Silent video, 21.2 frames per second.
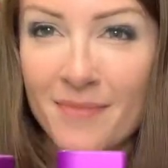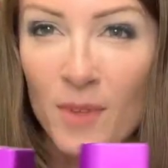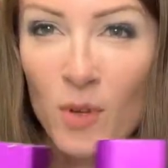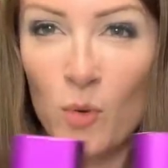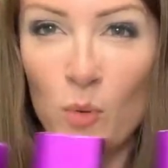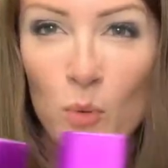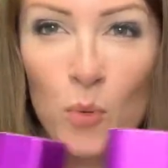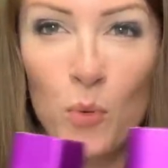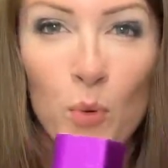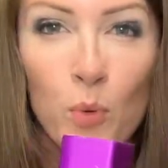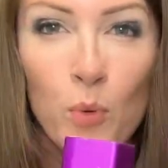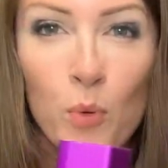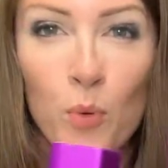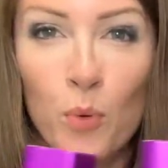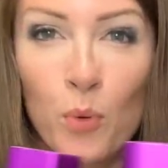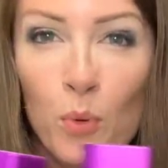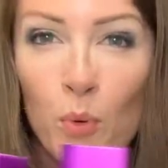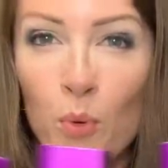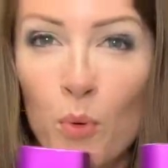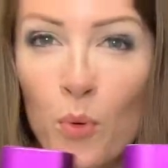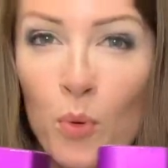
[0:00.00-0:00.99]

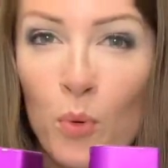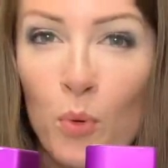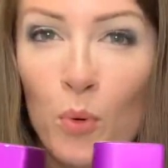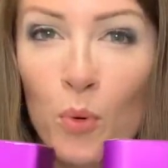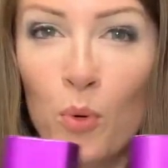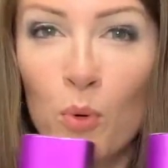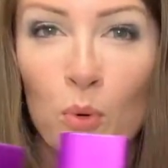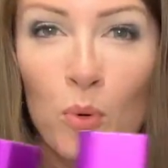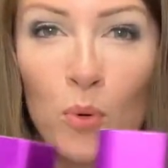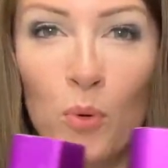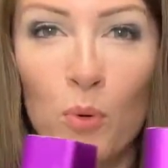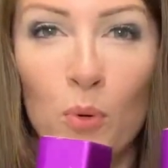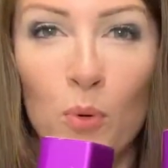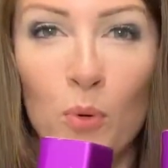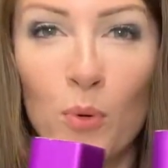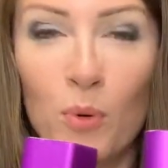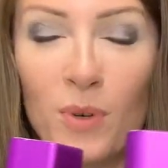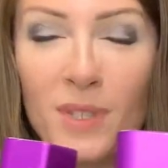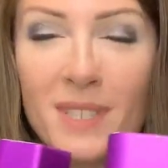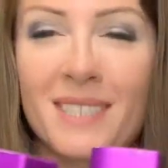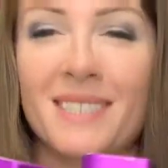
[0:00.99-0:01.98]

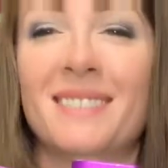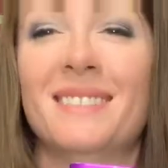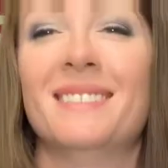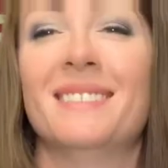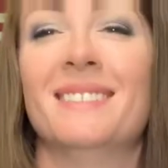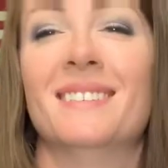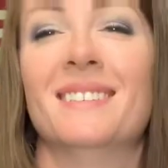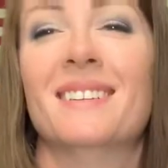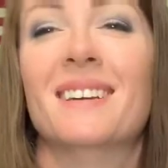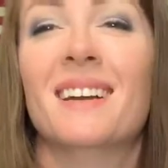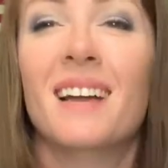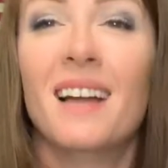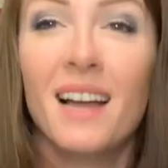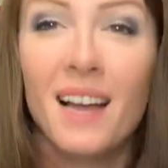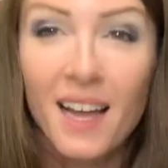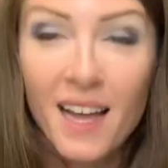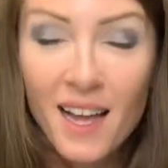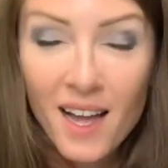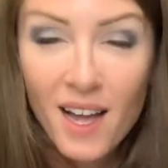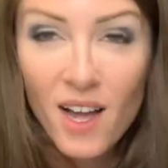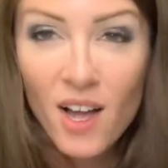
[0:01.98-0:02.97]
Ooh.
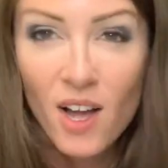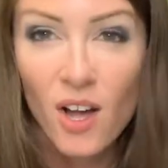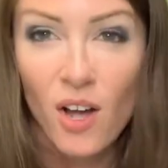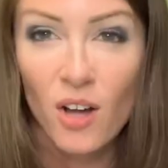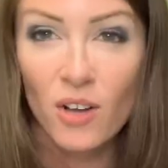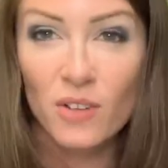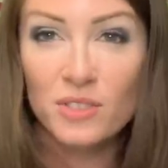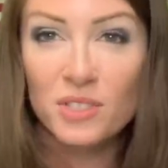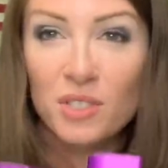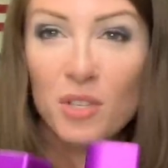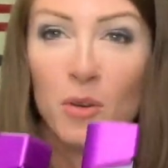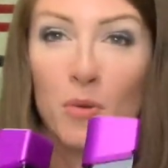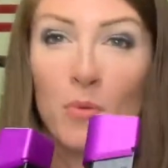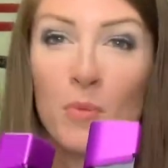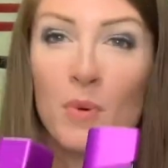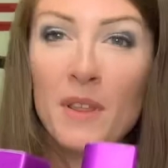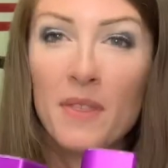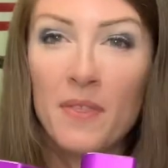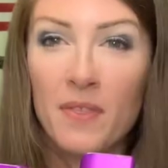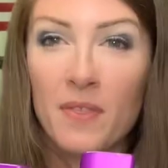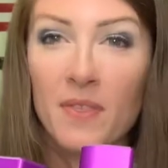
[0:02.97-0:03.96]
Also
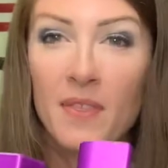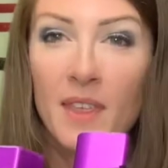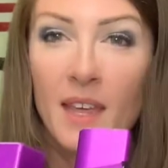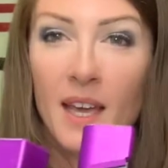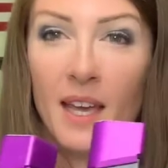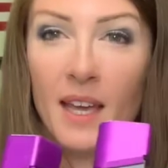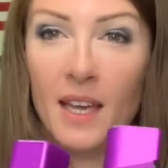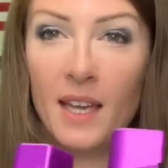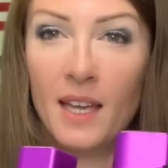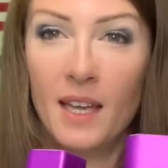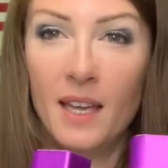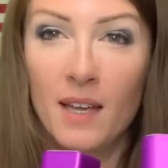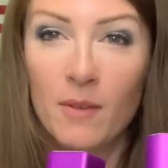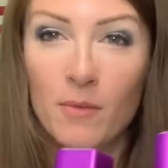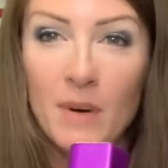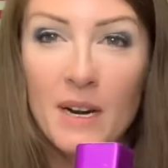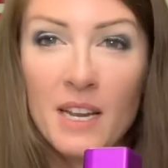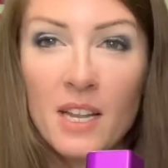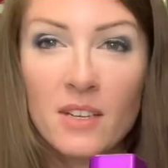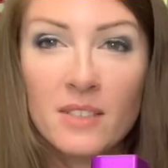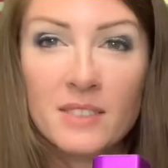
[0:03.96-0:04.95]
with the
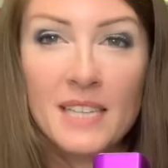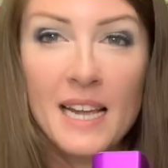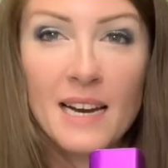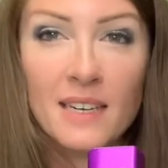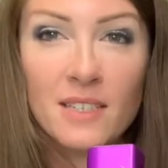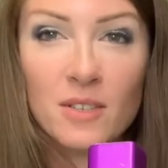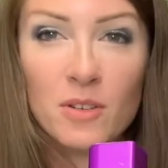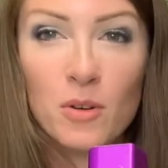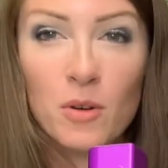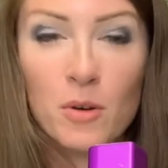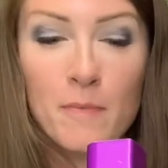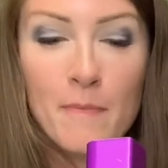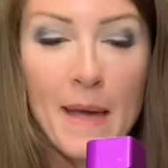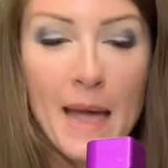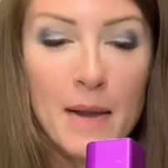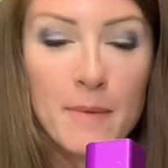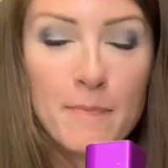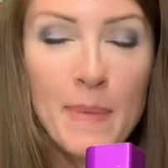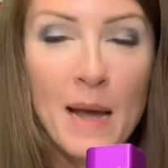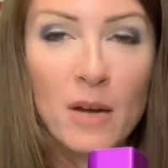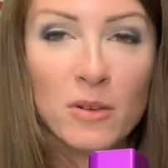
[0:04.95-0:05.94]
Red Hill Tactical
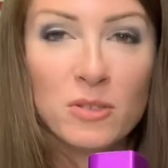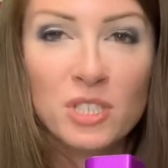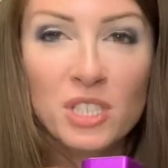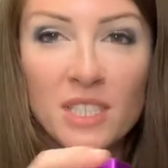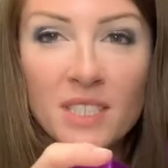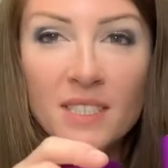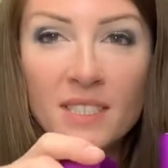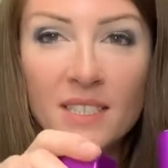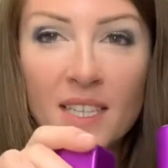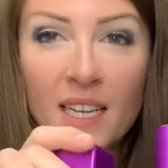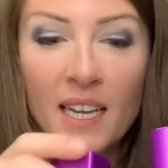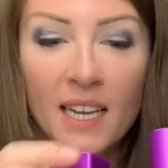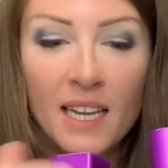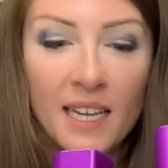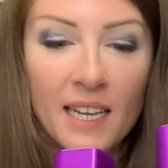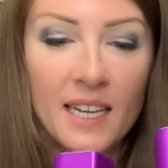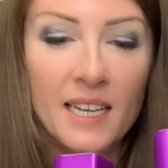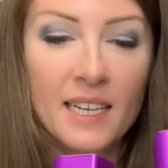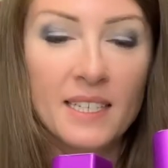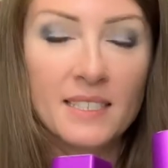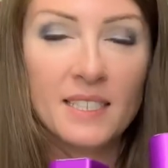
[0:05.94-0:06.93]
mag pouches
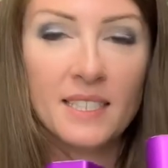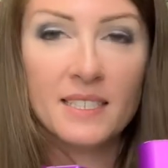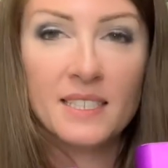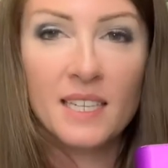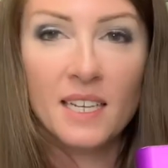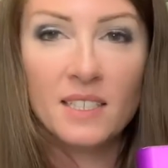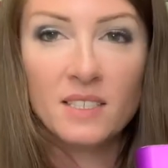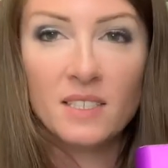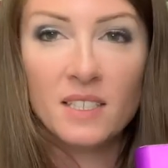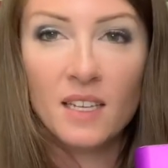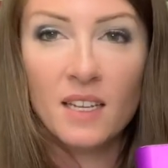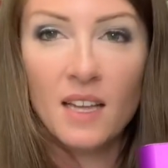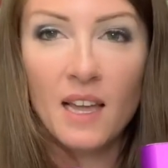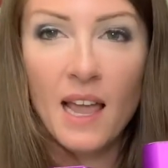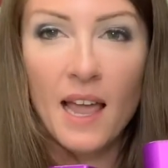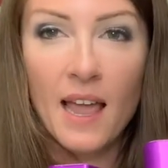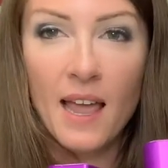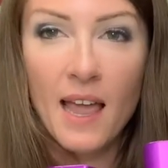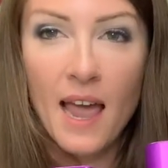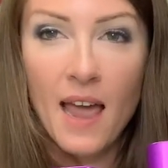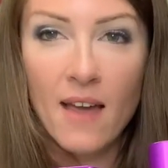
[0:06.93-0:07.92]
is it does
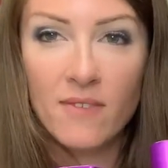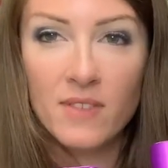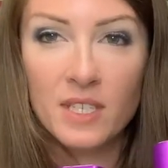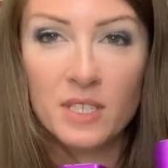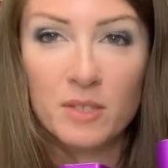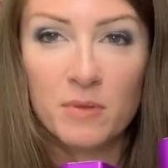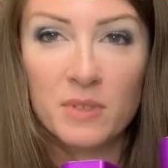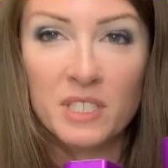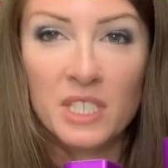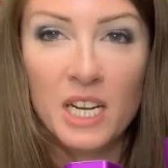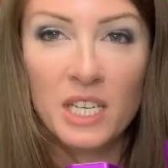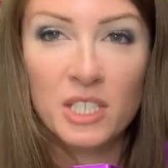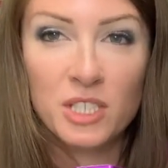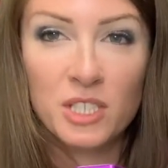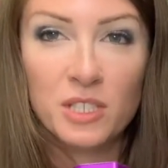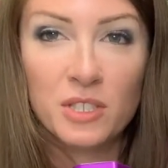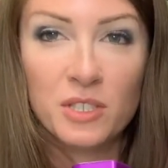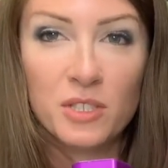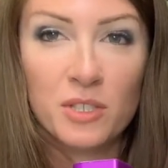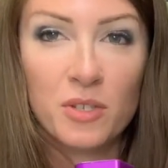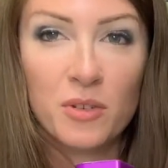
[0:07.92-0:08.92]
have this
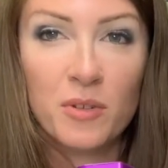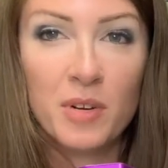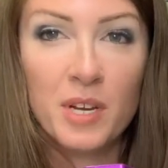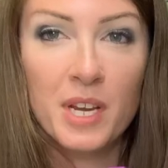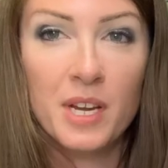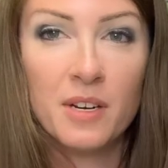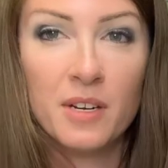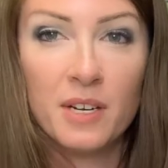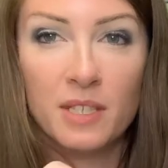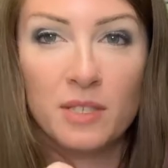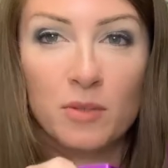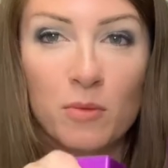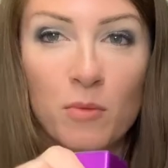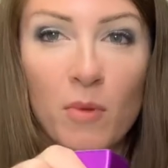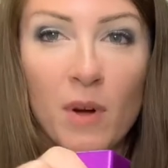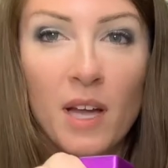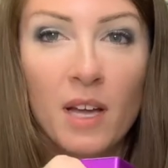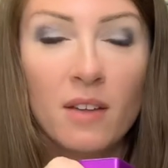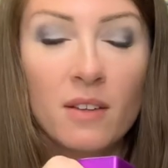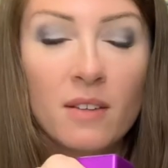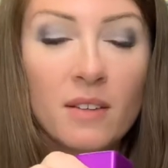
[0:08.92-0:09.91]
retention screw here as
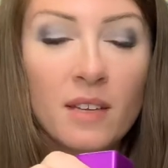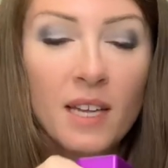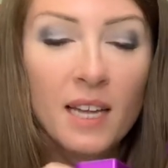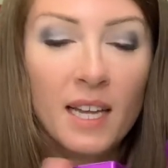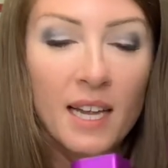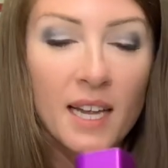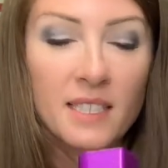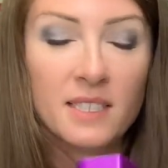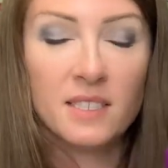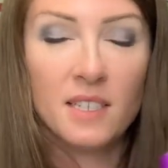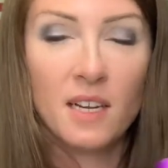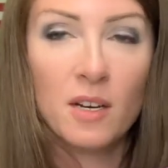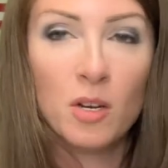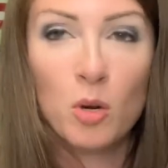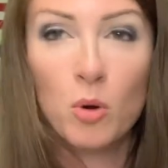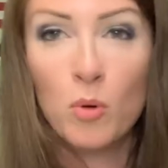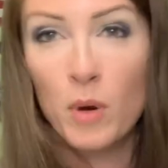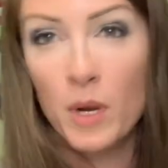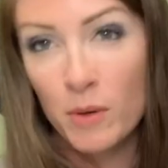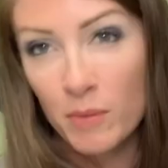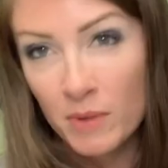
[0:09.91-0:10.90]
well. It's not a
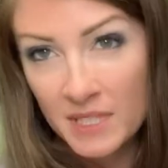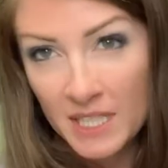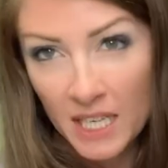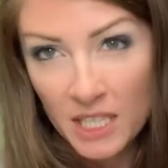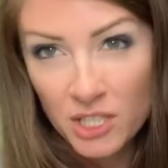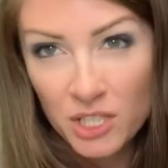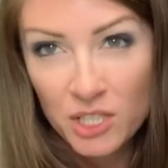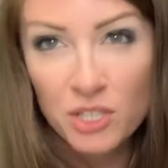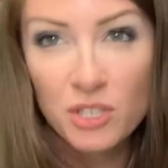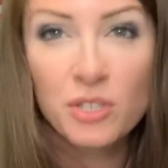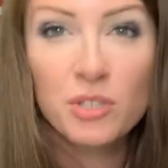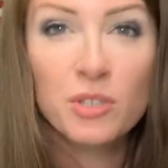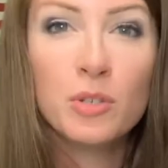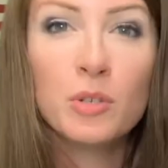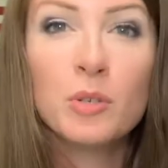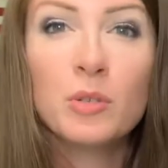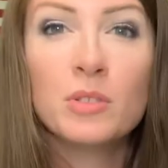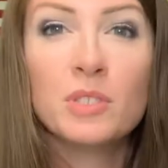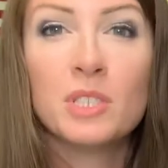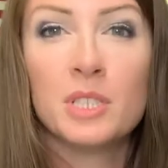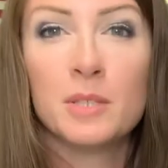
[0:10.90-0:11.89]
quick retention
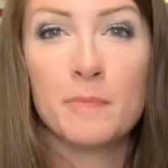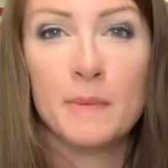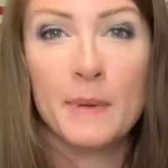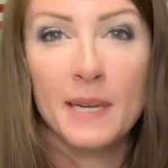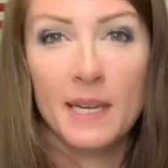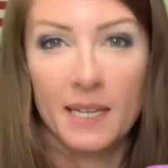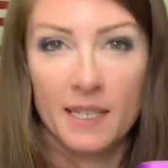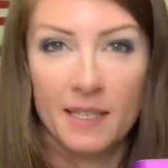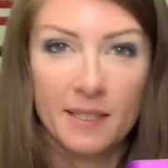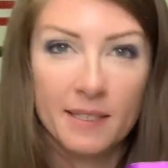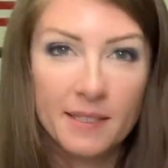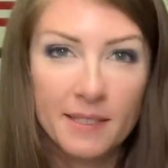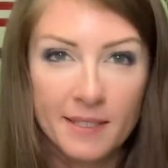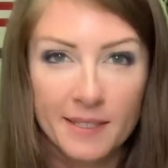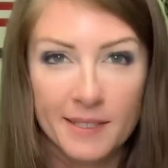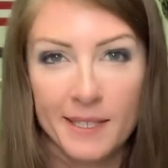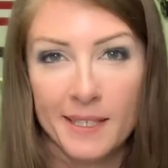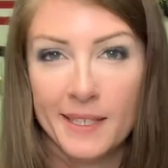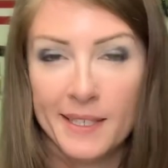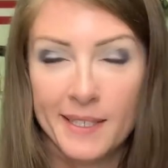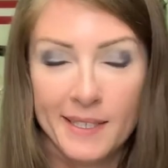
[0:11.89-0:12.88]
screw just
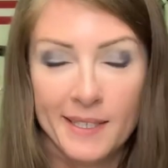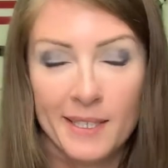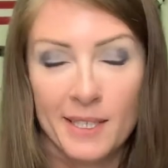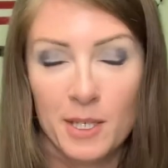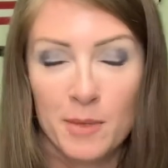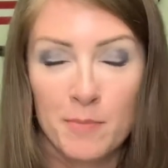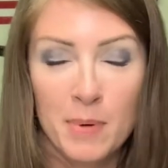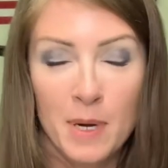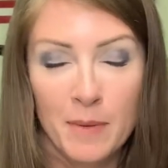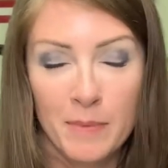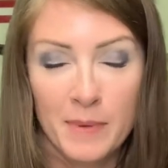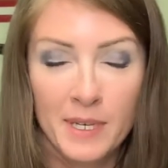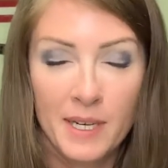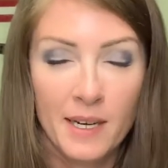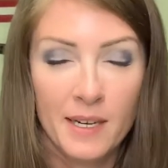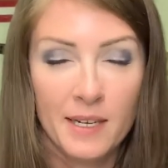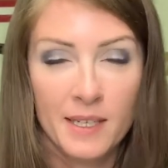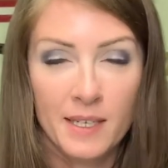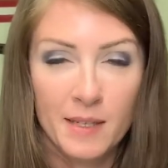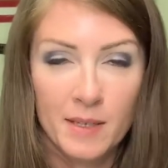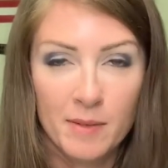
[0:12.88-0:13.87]
because you're probably not
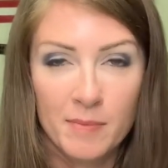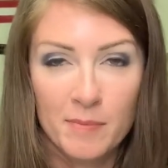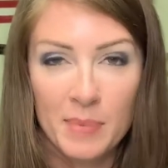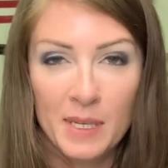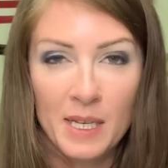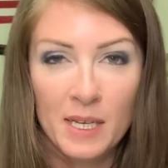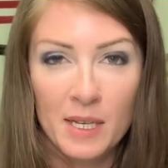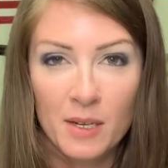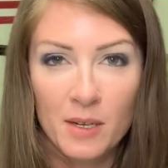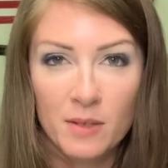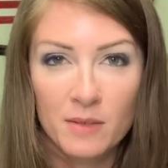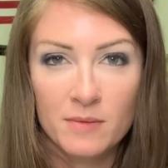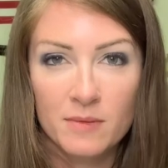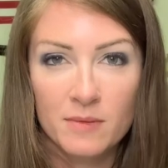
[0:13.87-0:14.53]
going to be